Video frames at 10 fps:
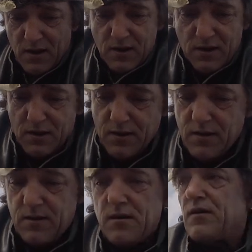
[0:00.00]

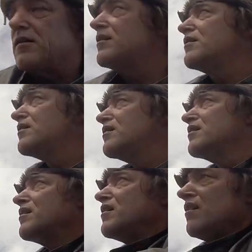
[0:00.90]

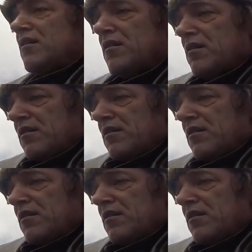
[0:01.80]
No one is speaking in this clip.